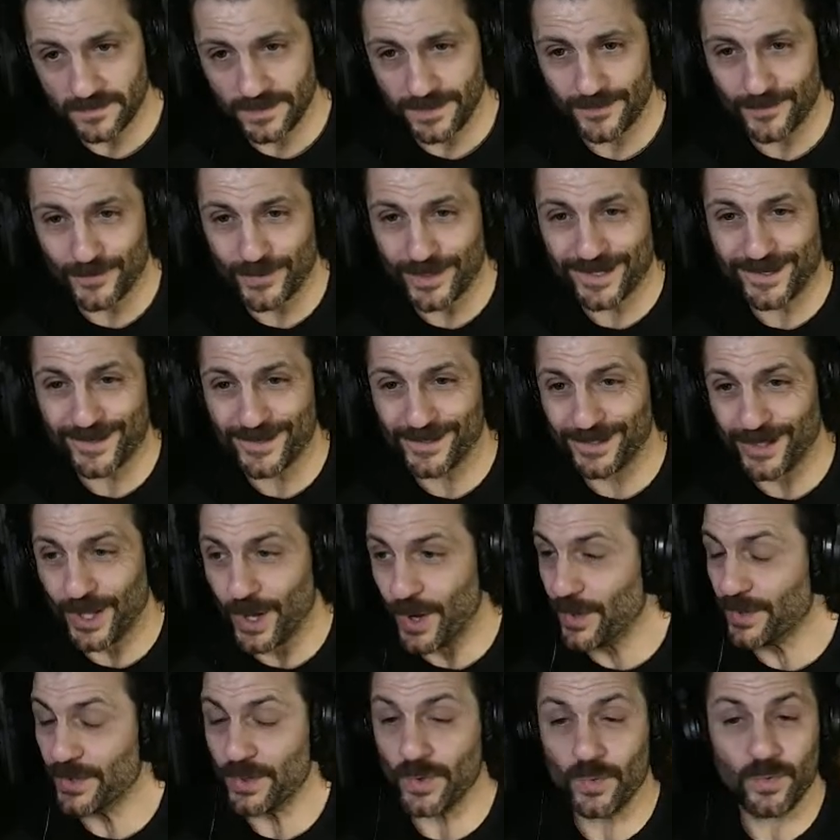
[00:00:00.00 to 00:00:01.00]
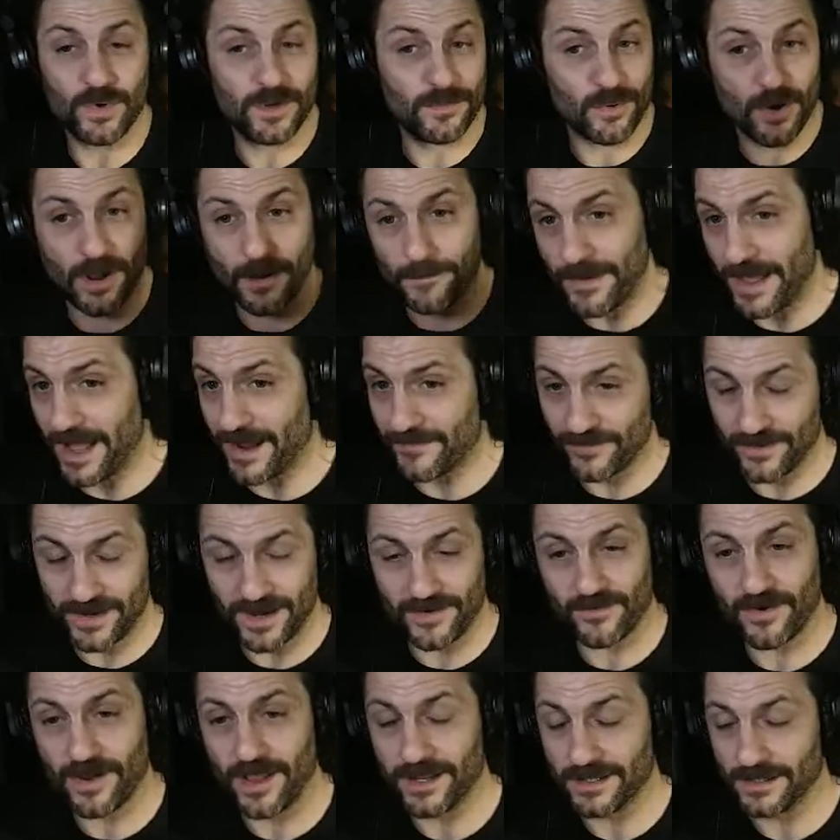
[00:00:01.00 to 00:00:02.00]
Rick Colon, who we brought back for
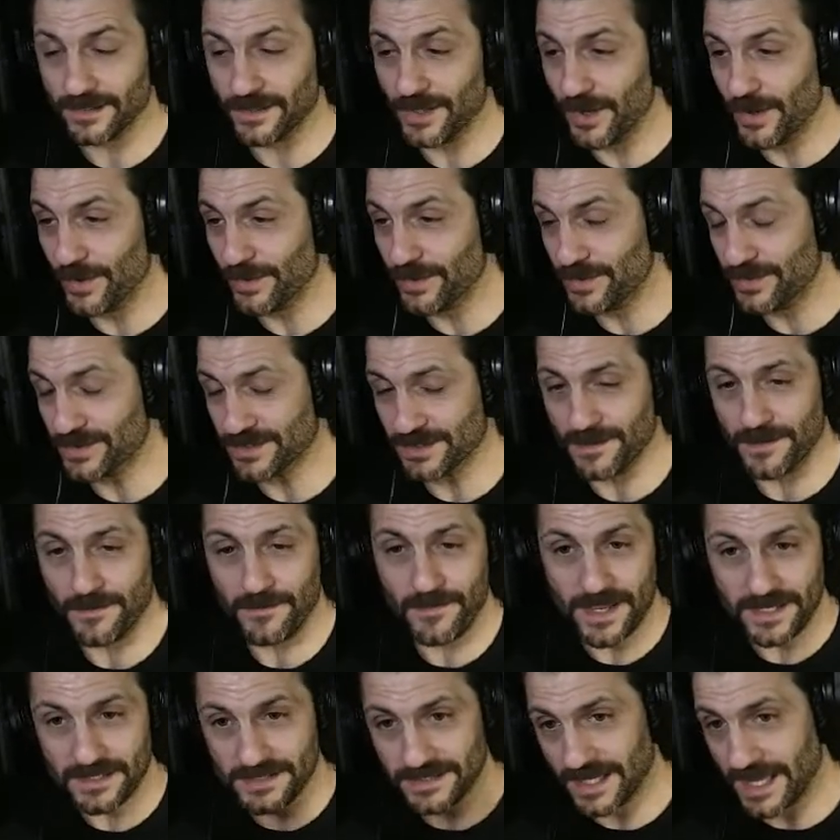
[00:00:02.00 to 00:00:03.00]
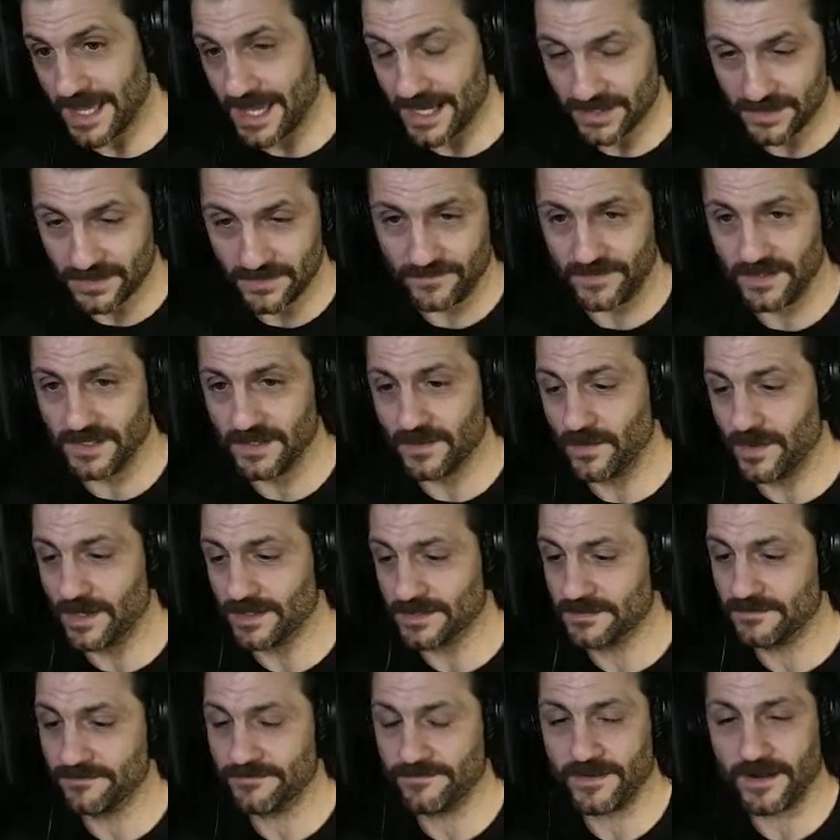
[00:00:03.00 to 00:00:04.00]
Never Hike Alone, who's an amazing actor, Vinny
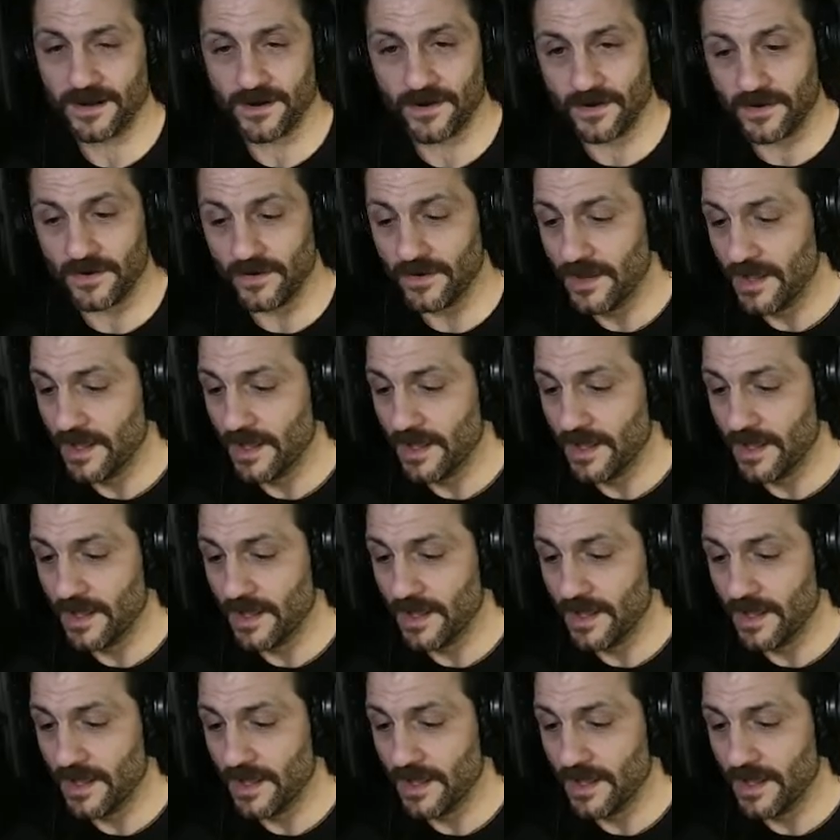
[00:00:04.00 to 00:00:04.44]
Guastafaro.